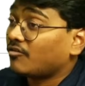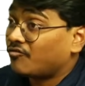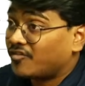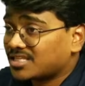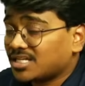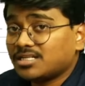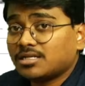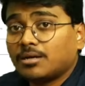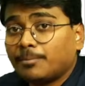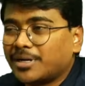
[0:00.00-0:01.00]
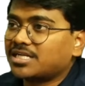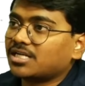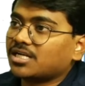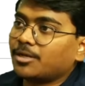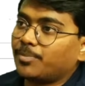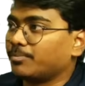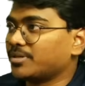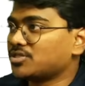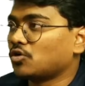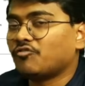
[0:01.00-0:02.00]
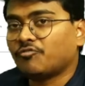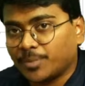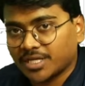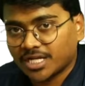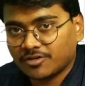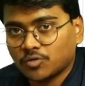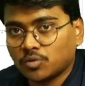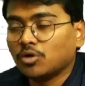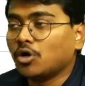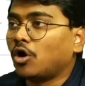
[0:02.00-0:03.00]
for that particular purpose of peer review